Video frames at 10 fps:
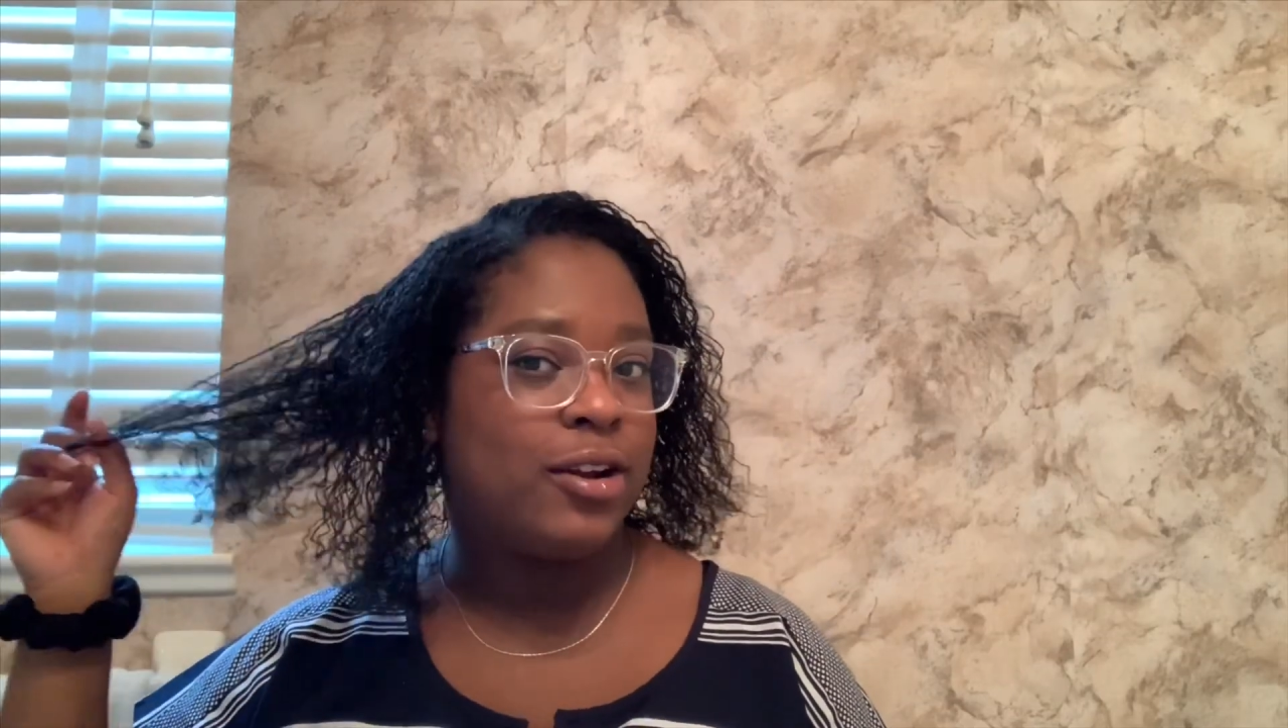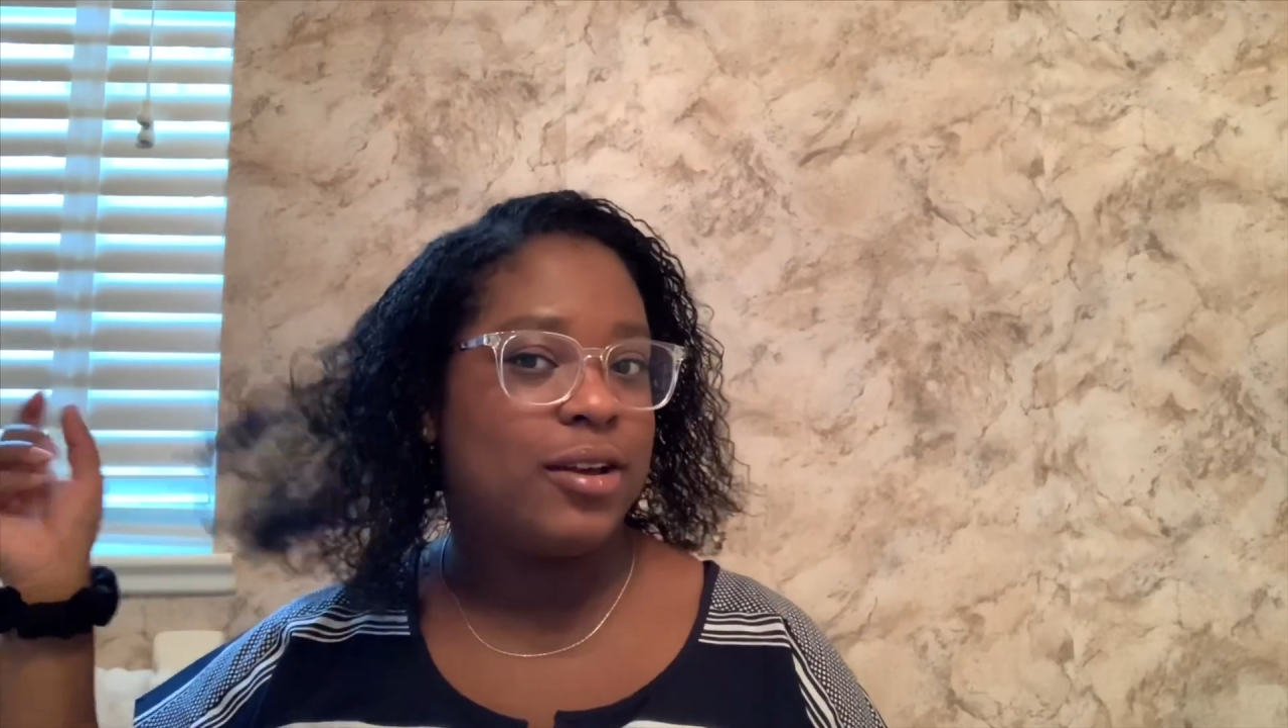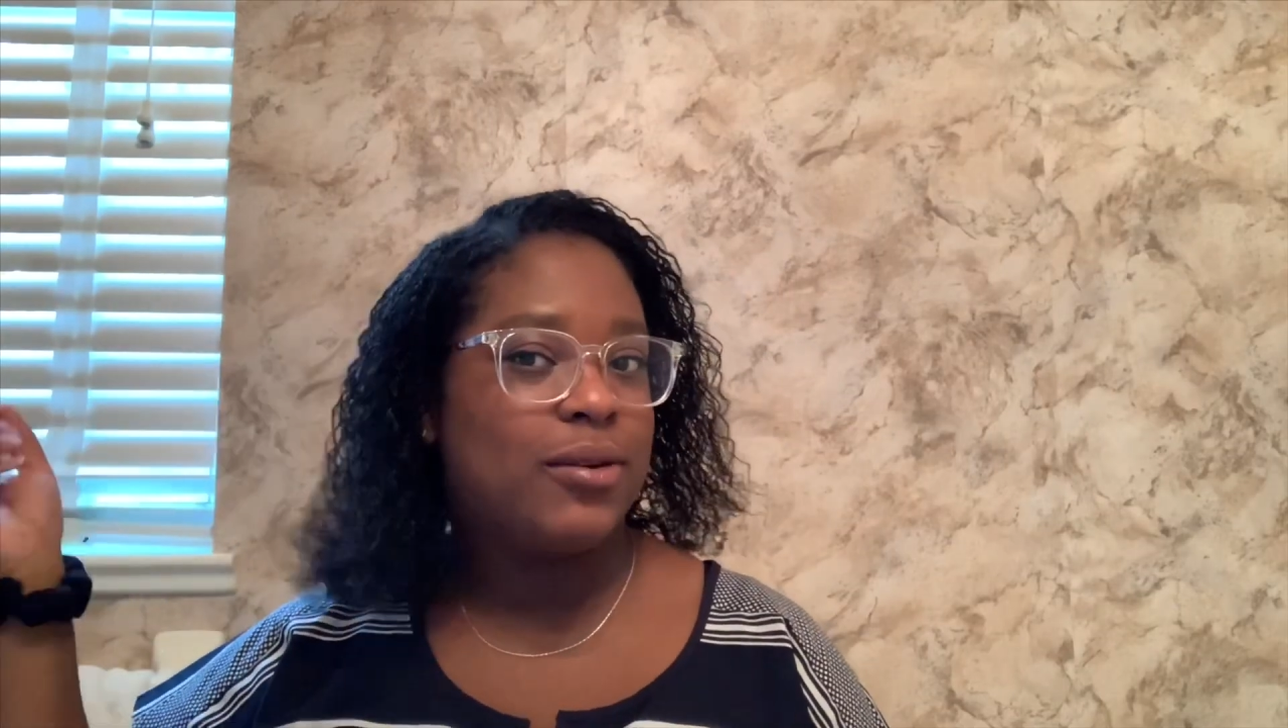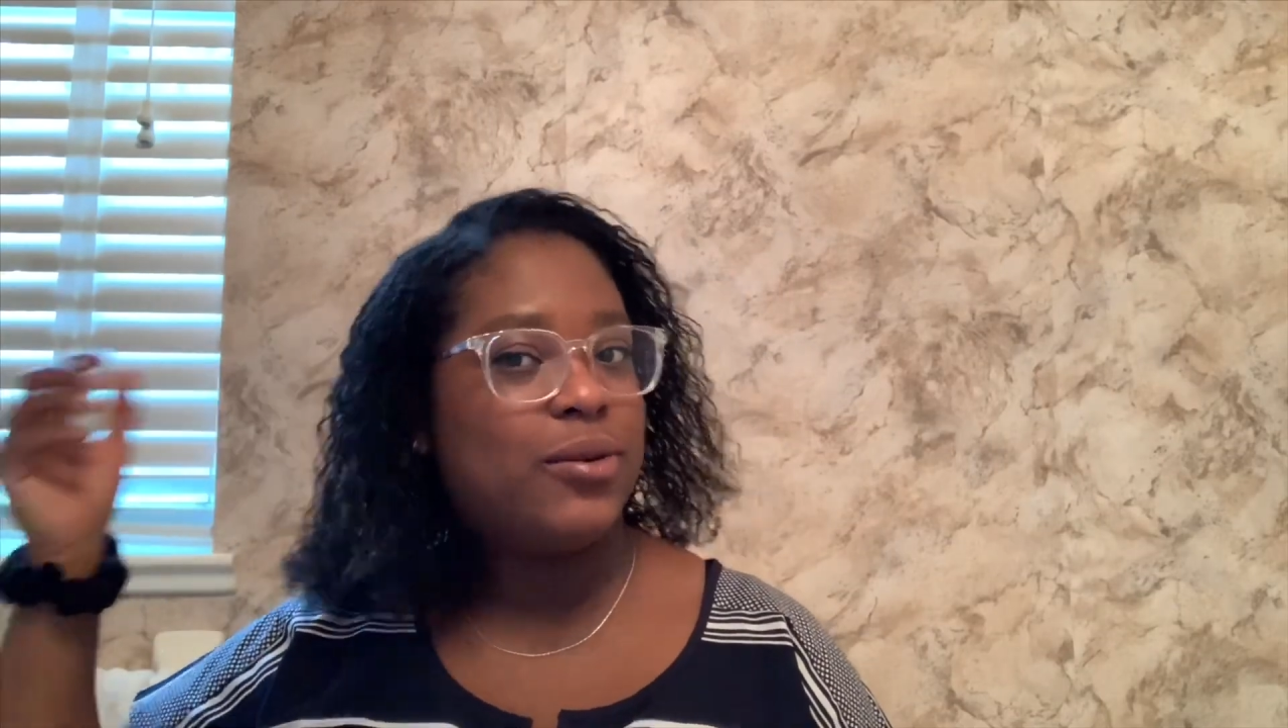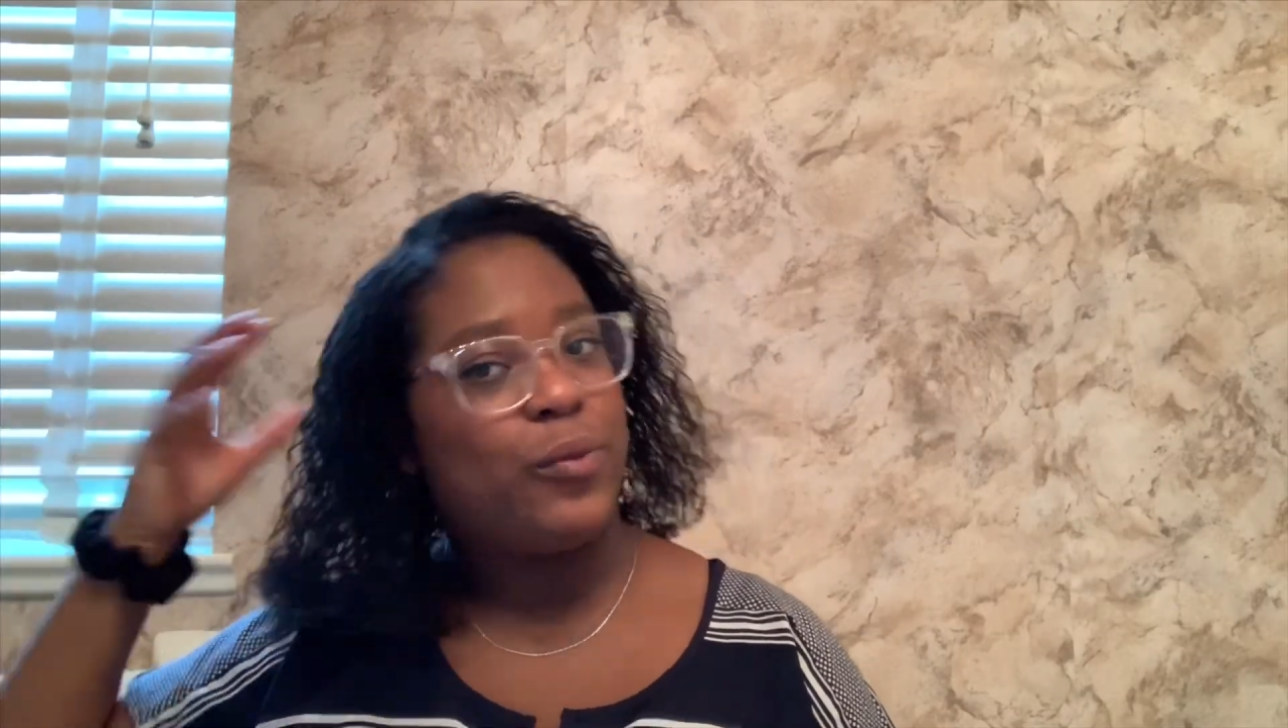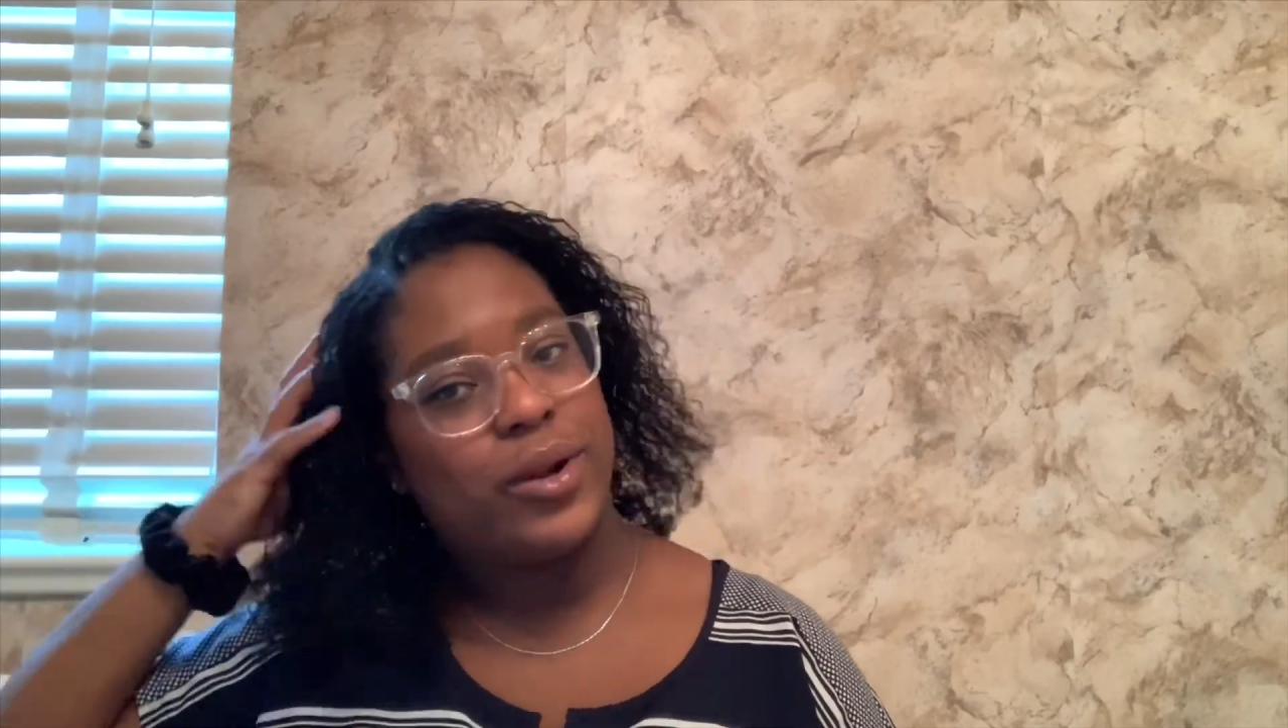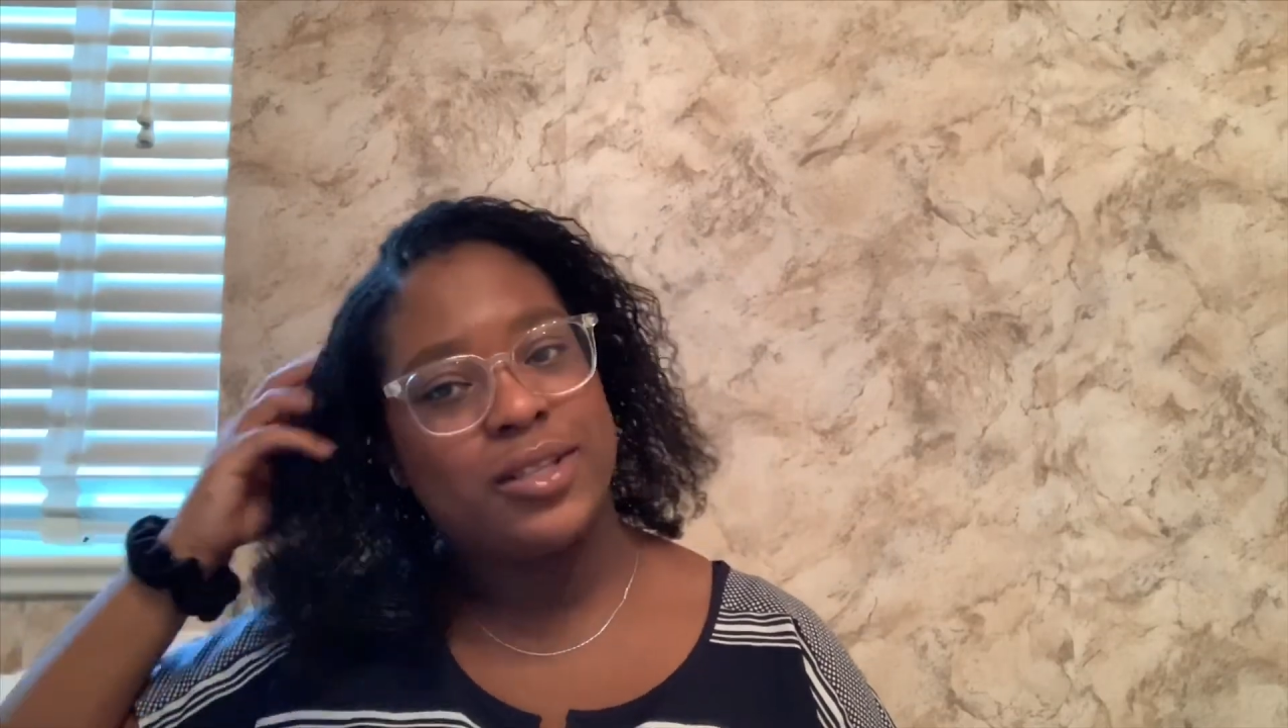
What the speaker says: I wanted